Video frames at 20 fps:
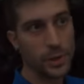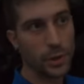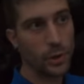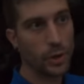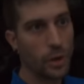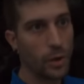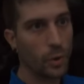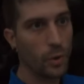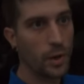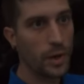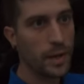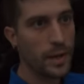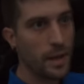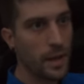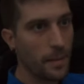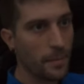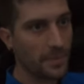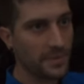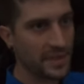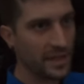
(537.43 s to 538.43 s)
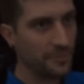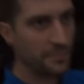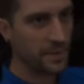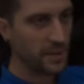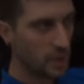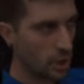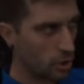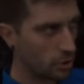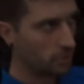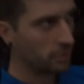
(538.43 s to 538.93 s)
Bureau, but they've
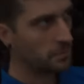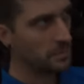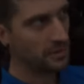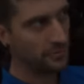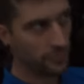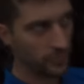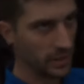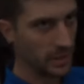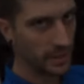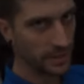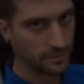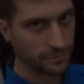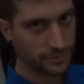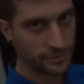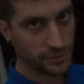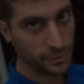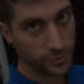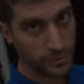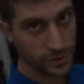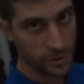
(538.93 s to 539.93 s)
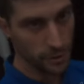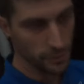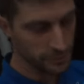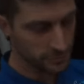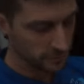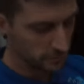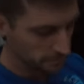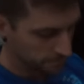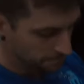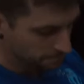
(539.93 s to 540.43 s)
been calling me for like two
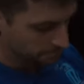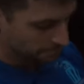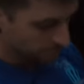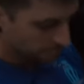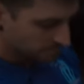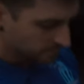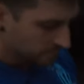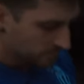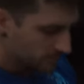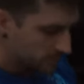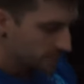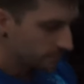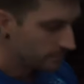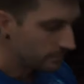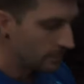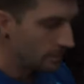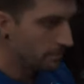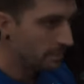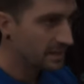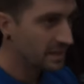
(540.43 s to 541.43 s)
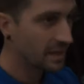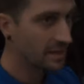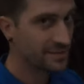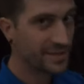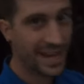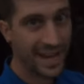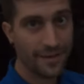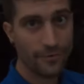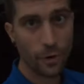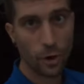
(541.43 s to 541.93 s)
years
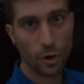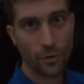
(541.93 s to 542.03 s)
because I have